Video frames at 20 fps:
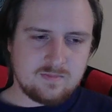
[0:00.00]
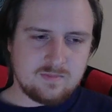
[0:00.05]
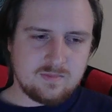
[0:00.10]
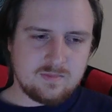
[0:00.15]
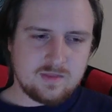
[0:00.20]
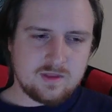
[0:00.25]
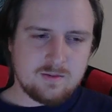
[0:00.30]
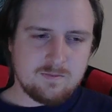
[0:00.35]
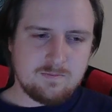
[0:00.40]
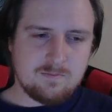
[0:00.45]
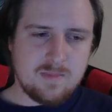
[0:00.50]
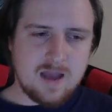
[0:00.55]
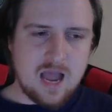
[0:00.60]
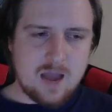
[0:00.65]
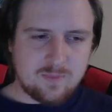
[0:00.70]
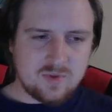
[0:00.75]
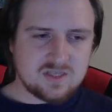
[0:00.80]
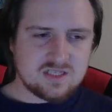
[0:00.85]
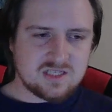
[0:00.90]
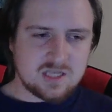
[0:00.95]
the
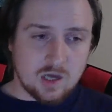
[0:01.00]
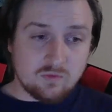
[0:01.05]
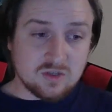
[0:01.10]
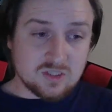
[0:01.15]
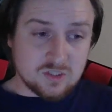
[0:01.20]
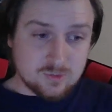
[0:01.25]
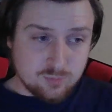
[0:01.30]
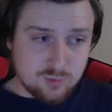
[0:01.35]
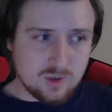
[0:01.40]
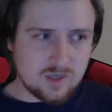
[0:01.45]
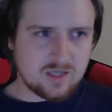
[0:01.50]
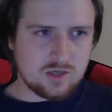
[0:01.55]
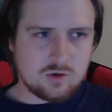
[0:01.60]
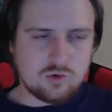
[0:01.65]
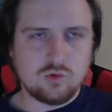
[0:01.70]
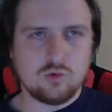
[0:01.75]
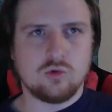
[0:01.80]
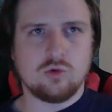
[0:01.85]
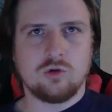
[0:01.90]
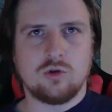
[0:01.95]
map itself was pretty
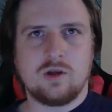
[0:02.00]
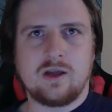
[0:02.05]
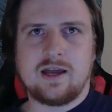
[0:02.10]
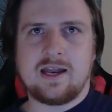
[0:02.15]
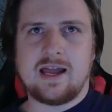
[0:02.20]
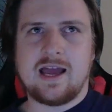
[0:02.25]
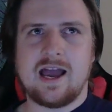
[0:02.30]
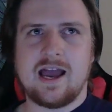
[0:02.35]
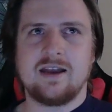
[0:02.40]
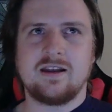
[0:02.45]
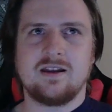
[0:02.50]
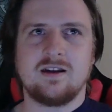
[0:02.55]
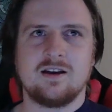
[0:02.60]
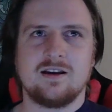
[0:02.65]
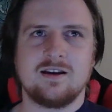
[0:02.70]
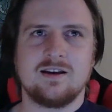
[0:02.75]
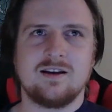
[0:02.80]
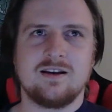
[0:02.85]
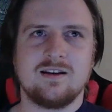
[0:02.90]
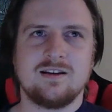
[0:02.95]
cool. It had
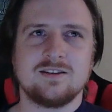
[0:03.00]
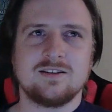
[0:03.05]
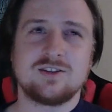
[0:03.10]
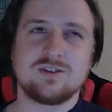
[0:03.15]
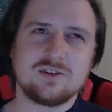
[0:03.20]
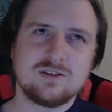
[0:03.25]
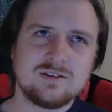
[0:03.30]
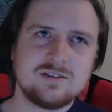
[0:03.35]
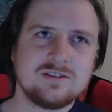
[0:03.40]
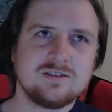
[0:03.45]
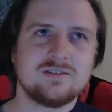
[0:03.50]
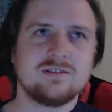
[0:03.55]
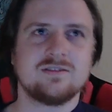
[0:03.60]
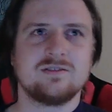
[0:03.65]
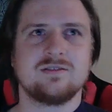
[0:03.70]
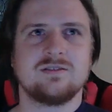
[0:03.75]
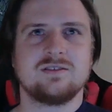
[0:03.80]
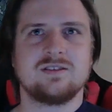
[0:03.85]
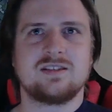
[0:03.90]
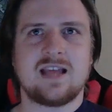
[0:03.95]

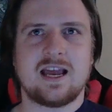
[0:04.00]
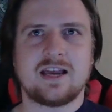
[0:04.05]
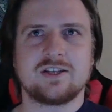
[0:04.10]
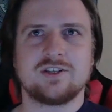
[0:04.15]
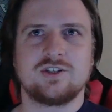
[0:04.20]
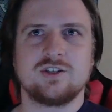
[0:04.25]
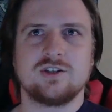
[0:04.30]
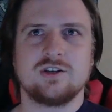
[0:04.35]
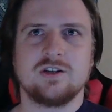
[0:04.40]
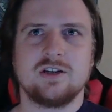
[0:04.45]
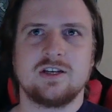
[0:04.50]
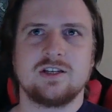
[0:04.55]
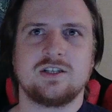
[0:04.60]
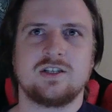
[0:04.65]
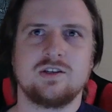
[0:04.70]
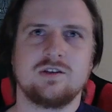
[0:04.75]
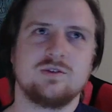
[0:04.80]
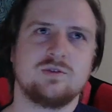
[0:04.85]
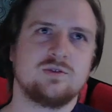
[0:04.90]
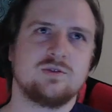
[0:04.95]
certain texture
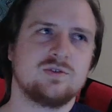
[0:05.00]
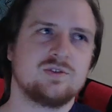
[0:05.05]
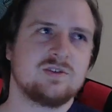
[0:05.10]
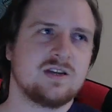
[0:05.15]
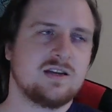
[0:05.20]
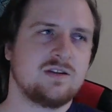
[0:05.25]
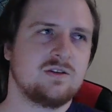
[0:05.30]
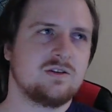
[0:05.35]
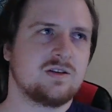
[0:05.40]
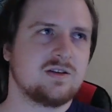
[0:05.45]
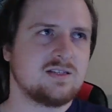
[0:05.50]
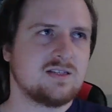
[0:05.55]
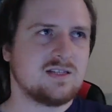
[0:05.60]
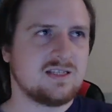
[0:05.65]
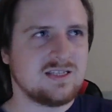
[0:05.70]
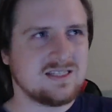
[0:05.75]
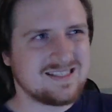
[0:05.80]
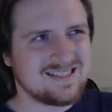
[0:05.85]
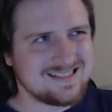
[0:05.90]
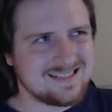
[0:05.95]
issues, and you could
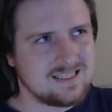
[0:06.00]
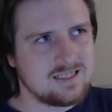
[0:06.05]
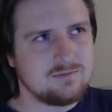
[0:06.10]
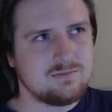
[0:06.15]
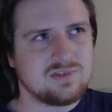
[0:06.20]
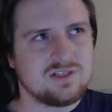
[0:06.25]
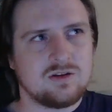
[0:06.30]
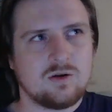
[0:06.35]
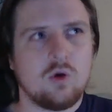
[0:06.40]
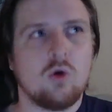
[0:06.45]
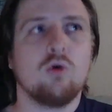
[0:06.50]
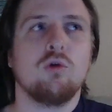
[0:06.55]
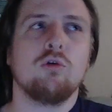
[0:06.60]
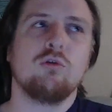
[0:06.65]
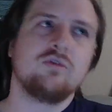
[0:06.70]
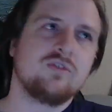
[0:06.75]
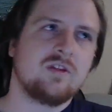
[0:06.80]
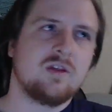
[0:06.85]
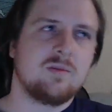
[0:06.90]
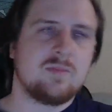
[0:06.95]
see seams and
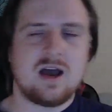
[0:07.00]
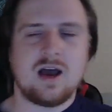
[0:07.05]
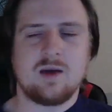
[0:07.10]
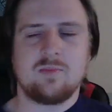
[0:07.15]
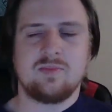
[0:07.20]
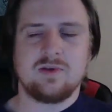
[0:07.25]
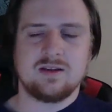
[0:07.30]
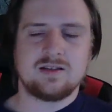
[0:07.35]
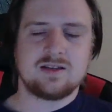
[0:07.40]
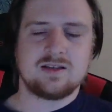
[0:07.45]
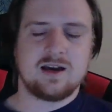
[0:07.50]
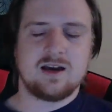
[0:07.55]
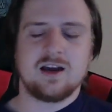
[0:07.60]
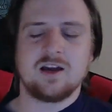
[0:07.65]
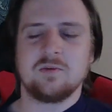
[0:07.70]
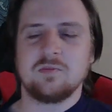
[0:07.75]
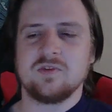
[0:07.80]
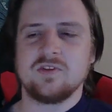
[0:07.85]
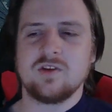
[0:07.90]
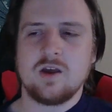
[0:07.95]
holes in the map at
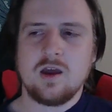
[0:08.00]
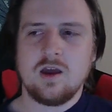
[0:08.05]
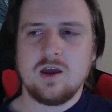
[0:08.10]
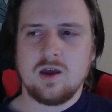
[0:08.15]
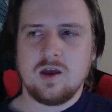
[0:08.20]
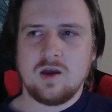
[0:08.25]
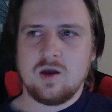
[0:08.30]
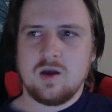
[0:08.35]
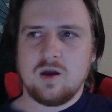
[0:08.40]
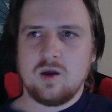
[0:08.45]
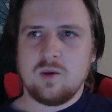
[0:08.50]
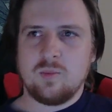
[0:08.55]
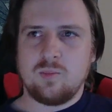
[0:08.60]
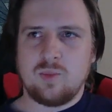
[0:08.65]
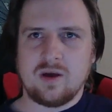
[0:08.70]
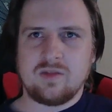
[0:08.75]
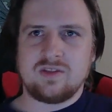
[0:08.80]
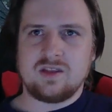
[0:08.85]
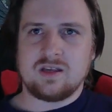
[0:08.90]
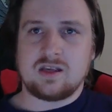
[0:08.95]
times,
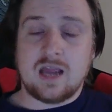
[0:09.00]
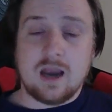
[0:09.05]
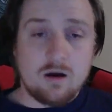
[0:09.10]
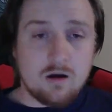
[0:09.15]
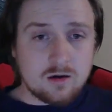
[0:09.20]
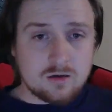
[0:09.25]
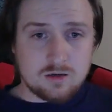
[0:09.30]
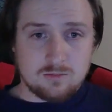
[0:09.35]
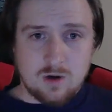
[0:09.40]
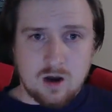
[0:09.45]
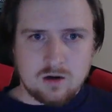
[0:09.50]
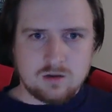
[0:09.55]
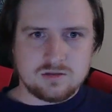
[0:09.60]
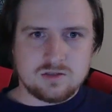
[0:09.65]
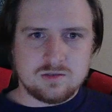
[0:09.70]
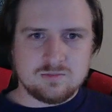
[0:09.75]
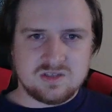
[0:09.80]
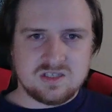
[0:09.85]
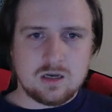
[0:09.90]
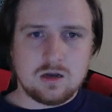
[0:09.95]
but the character
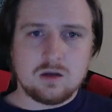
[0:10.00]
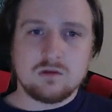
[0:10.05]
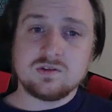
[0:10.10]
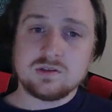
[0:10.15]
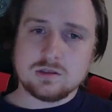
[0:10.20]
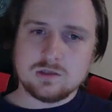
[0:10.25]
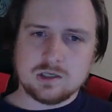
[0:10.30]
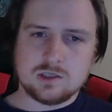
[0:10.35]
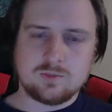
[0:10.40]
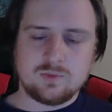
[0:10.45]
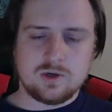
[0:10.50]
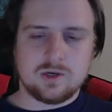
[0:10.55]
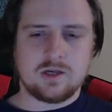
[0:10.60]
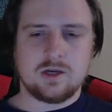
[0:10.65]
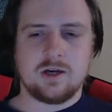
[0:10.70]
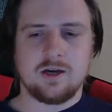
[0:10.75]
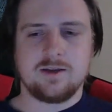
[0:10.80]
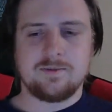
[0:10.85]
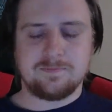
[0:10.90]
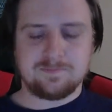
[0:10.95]
models themselves looked pretty
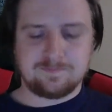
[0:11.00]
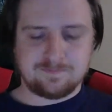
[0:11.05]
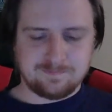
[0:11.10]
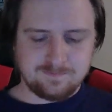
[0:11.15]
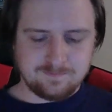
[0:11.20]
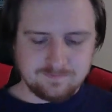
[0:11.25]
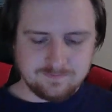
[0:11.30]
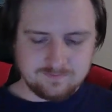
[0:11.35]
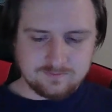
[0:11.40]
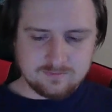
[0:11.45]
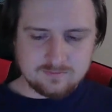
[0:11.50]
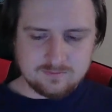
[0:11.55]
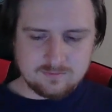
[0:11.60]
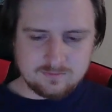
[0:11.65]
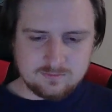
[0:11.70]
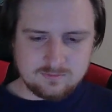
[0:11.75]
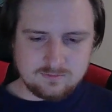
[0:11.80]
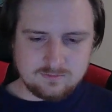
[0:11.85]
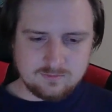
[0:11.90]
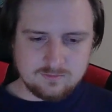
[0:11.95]
good.
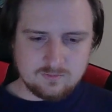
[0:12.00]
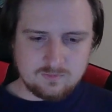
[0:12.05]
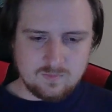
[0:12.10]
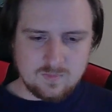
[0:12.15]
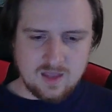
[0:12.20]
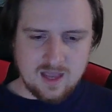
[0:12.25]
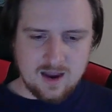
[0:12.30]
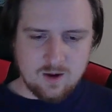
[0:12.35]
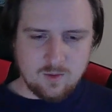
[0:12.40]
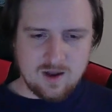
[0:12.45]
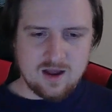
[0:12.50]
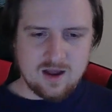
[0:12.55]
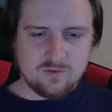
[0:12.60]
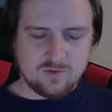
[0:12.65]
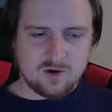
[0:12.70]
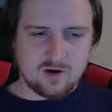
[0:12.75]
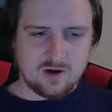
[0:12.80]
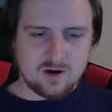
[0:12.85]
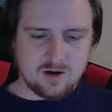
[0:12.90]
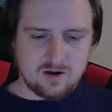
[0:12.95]

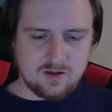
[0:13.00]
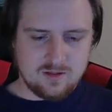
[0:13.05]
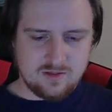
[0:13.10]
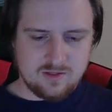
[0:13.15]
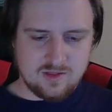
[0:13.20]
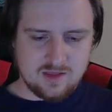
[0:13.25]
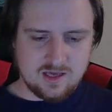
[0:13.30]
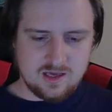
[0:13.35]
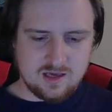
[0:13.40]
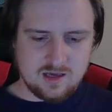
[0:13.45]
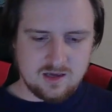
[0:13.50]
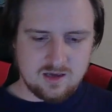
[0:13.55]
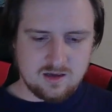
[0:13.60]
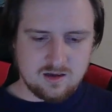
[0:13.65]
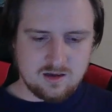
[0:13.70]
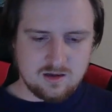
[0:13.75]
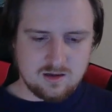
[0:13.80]
However, the